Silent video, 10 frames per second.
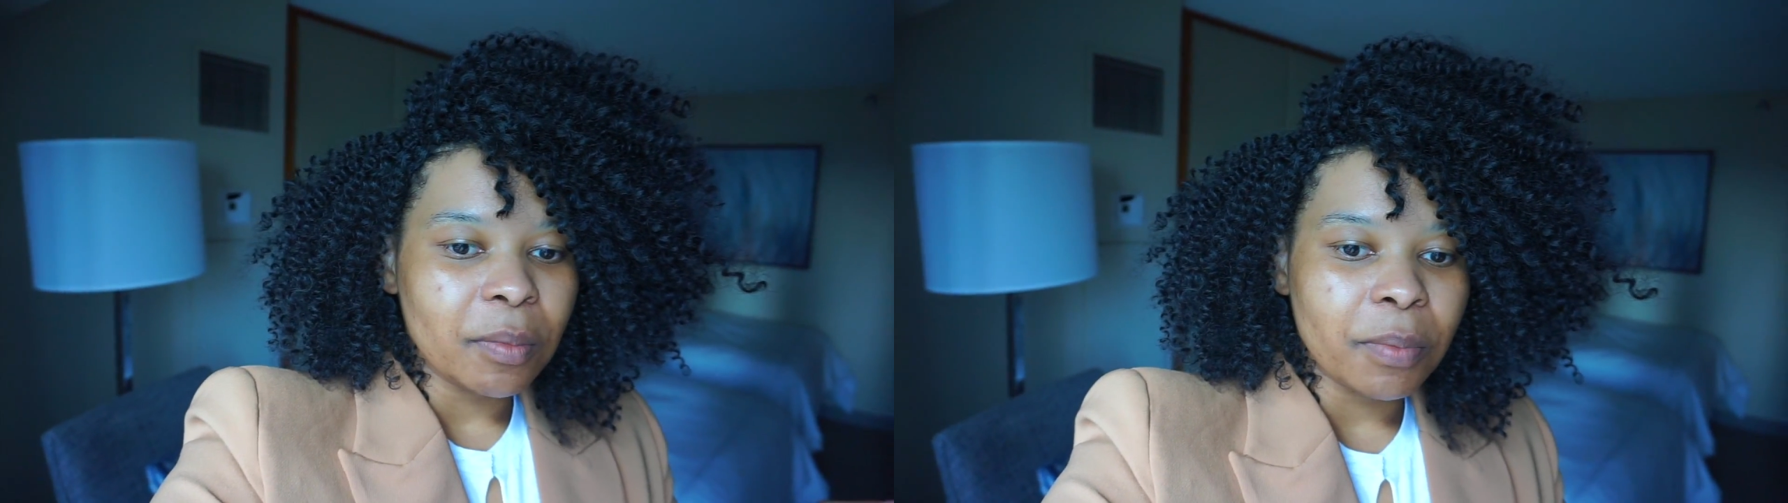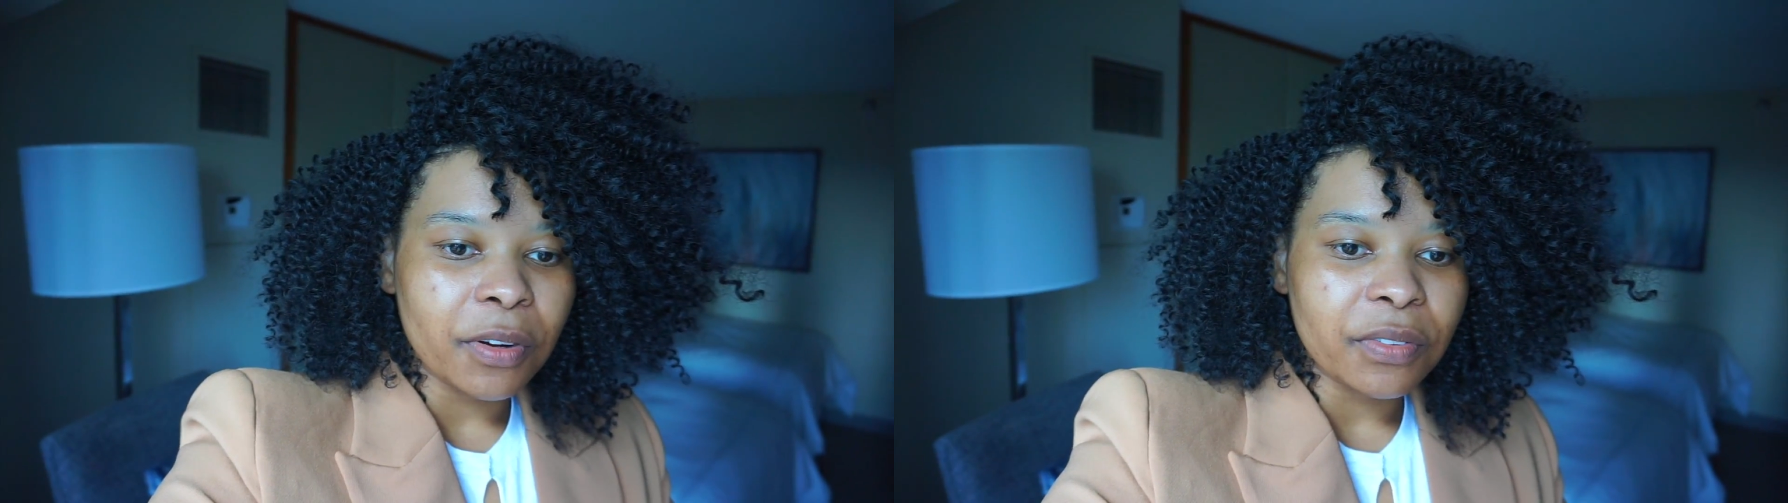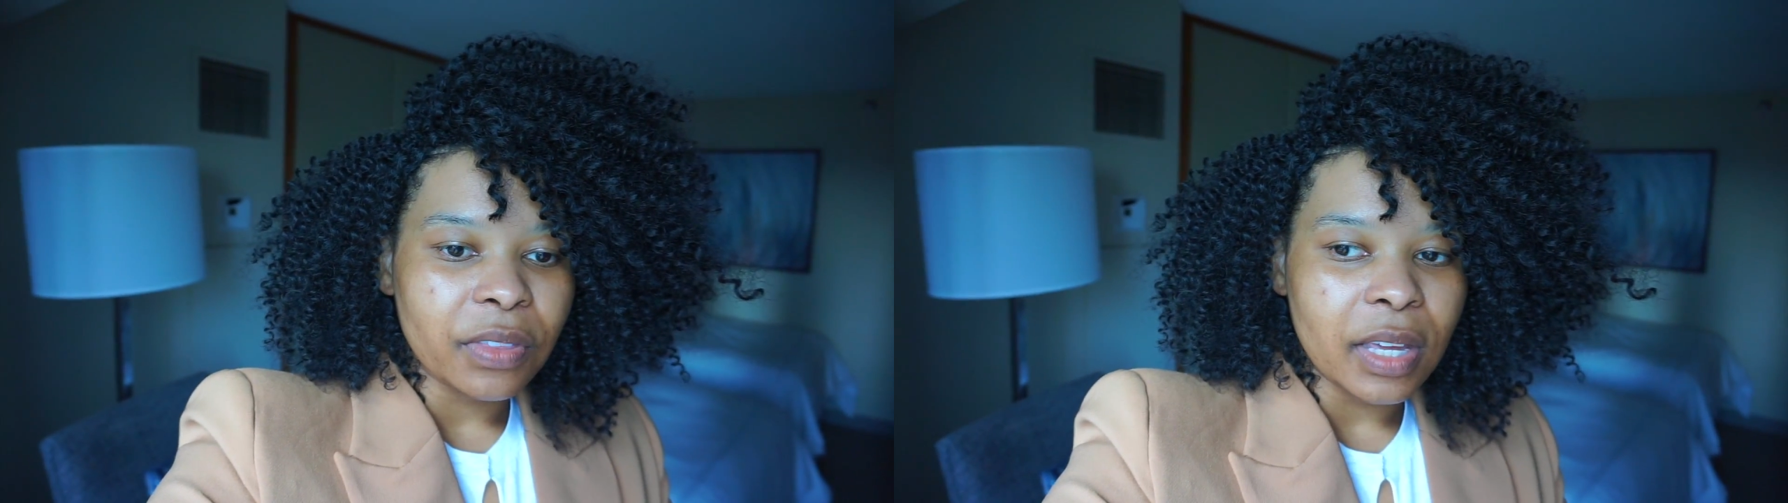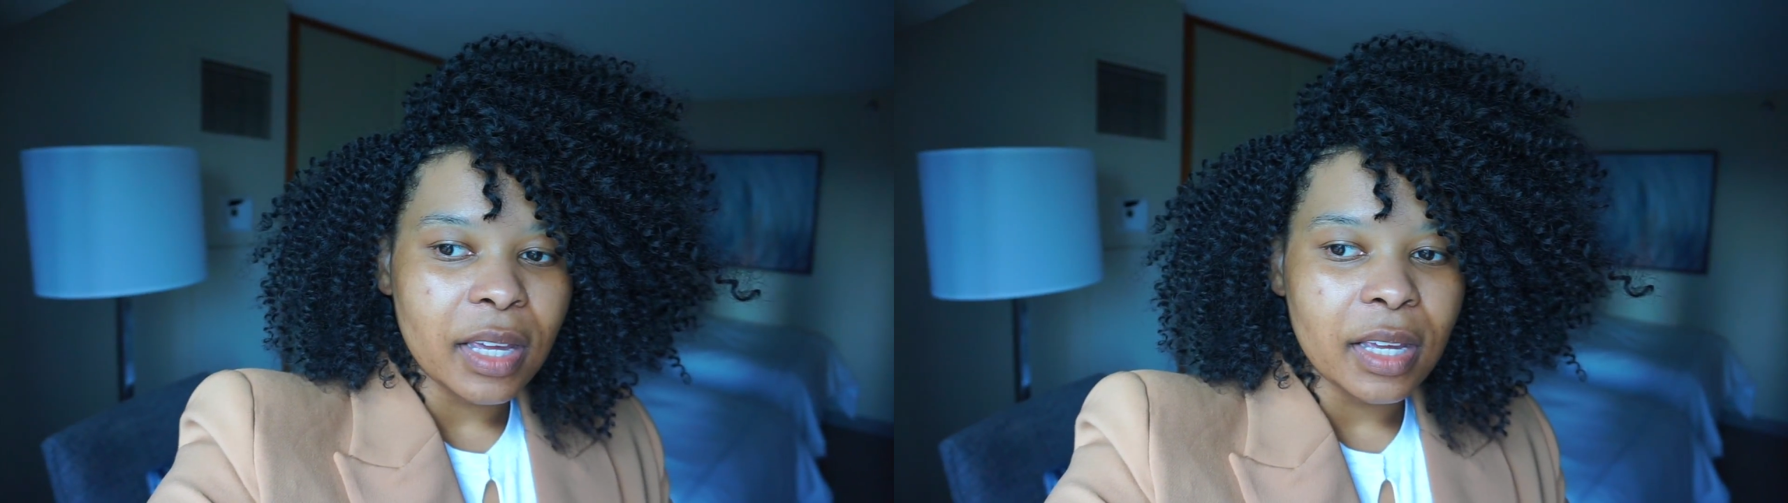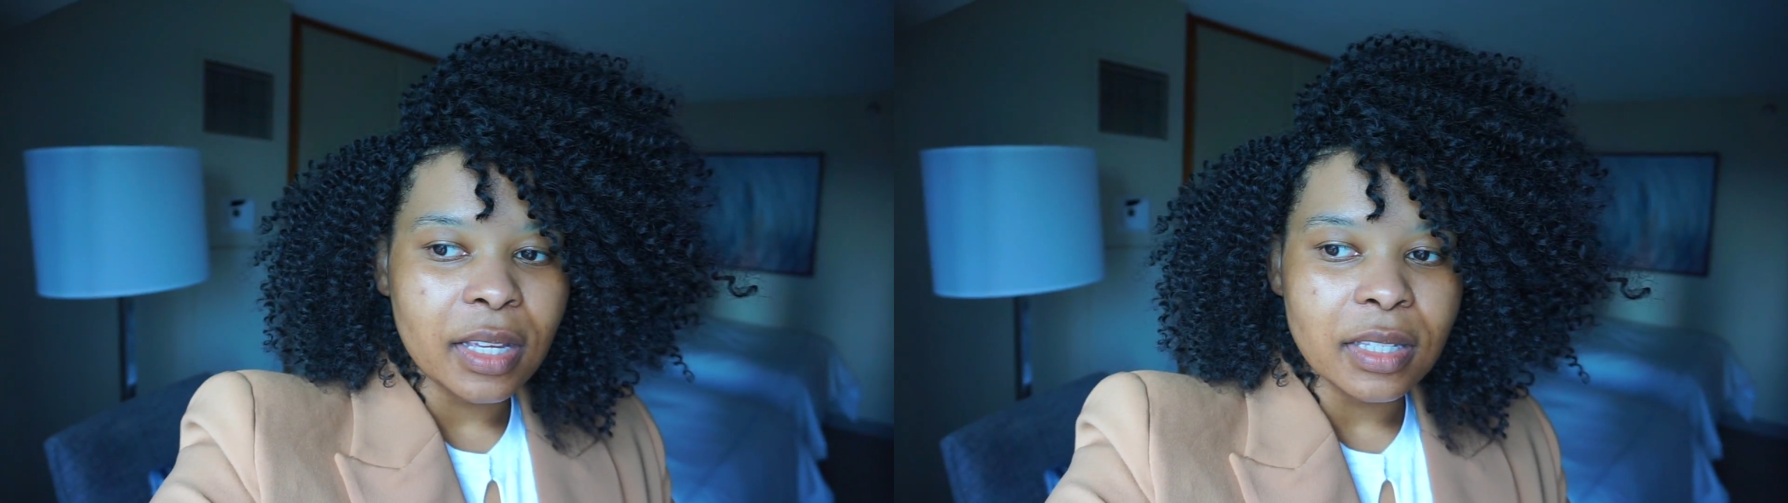
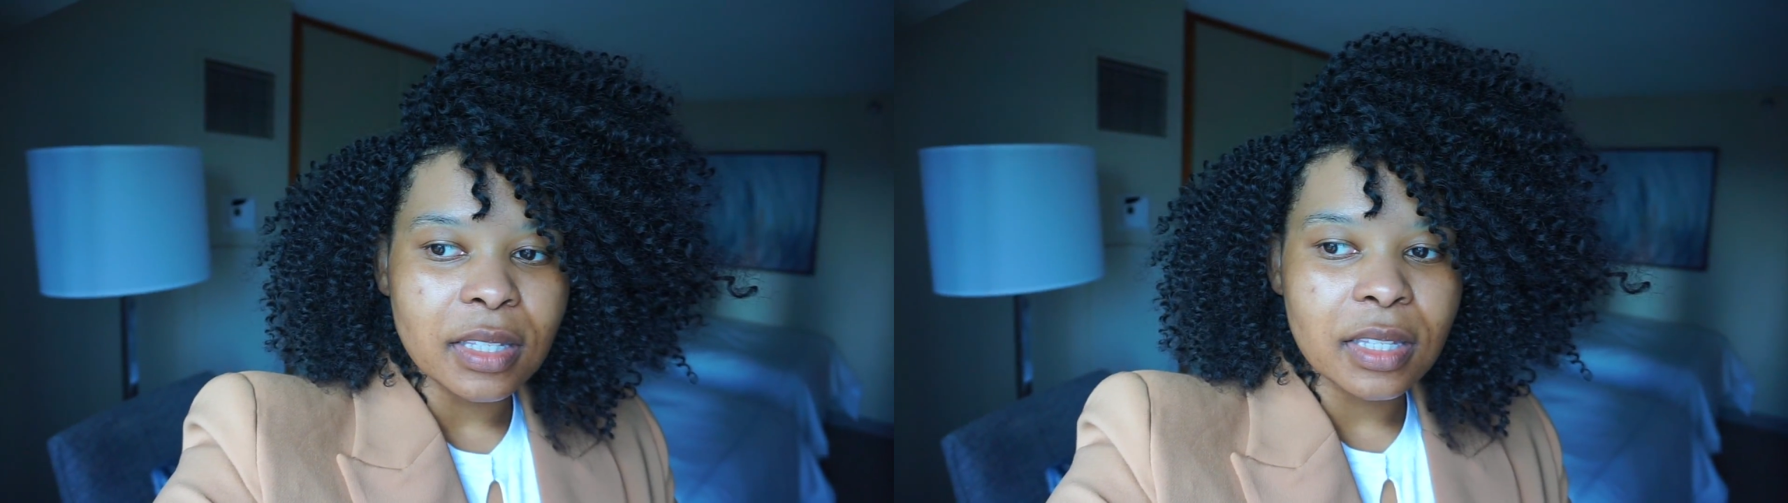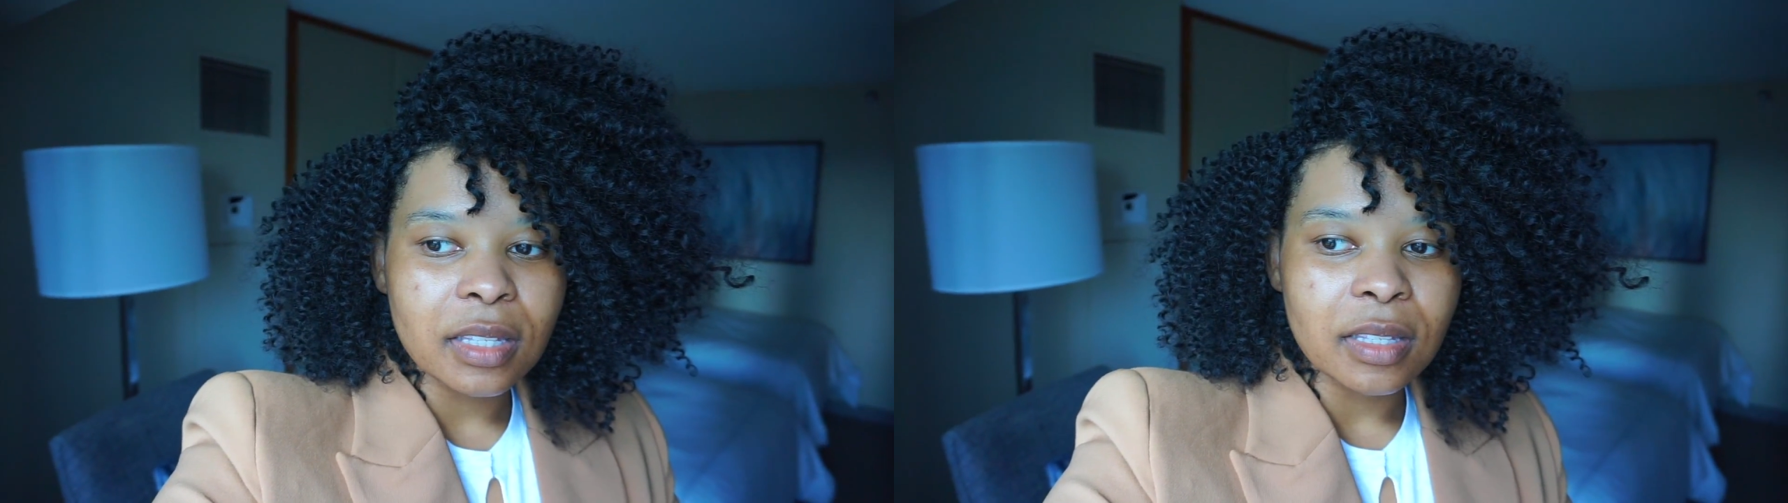birthdays,